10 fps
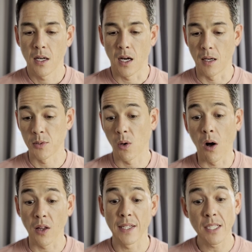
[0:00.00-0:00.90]
Um, so
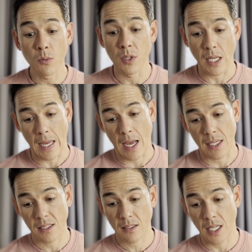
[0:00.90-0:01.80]
all I did was I
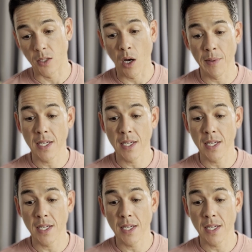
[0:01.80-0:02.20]
asked, can you help me